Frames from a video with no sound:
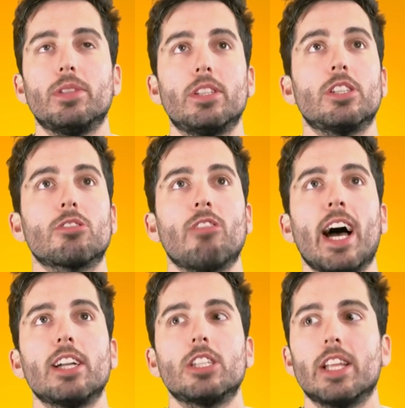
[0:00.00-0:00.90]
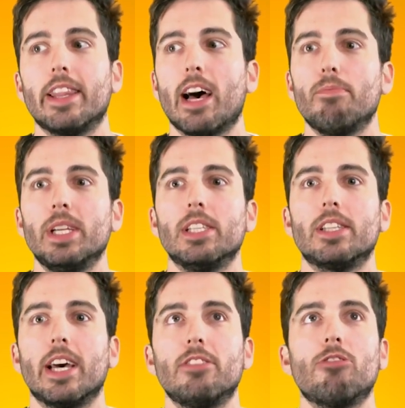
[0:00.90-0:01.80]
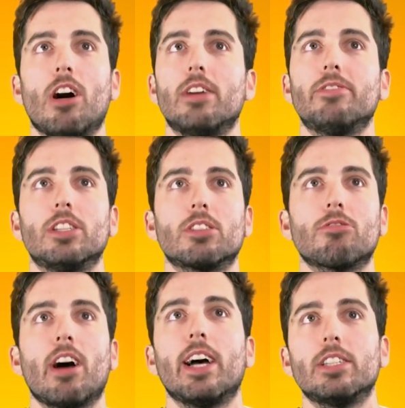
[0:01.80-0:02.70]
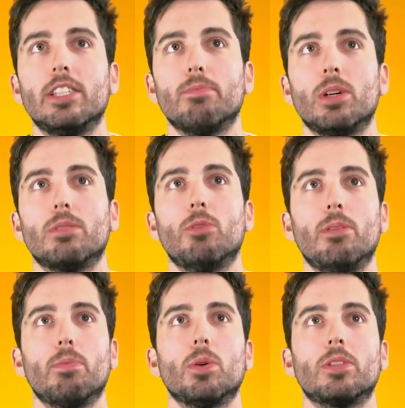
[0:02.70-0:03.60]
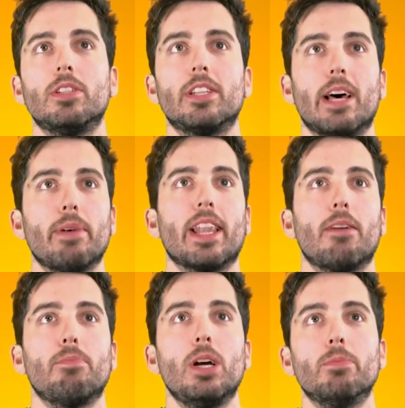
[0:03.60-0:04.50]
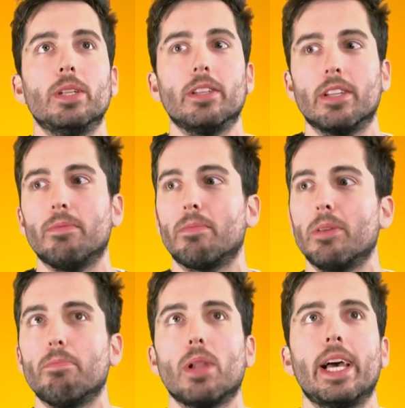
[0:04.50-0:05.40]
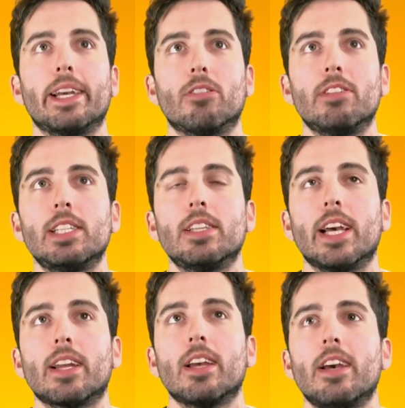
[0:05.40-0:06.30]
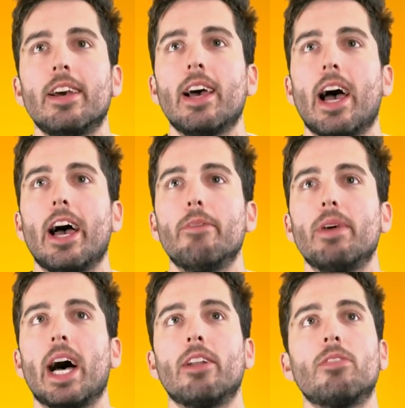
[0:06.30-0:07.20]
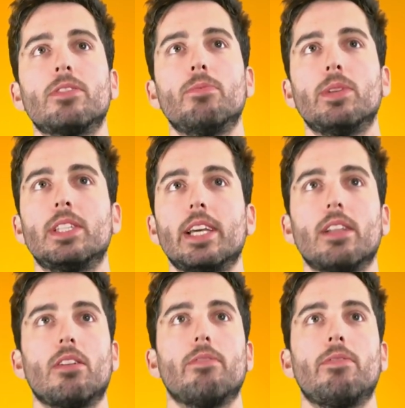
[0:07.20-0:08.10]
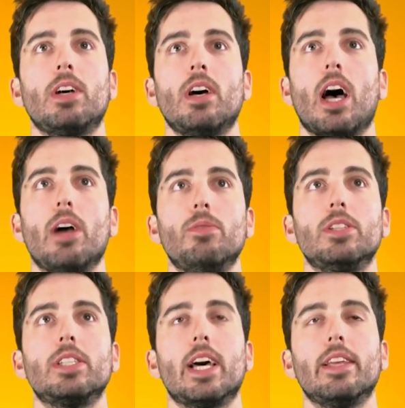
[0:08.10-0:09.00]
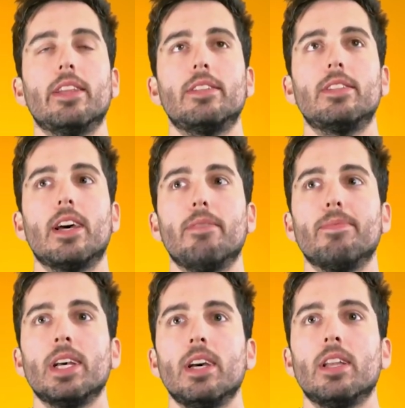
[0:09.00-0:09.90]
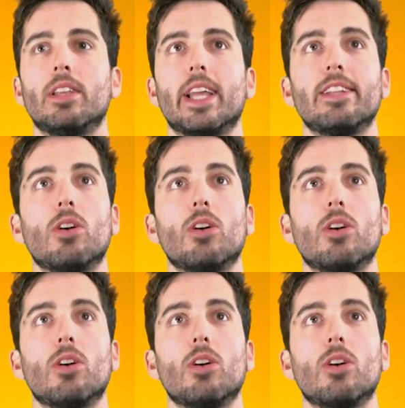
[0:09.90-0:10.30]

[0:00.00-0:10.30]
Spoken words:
to scratch. Then that means their drive to scratch is much more important to them at that moment than playing or eating. And often we see a lot of owners say that their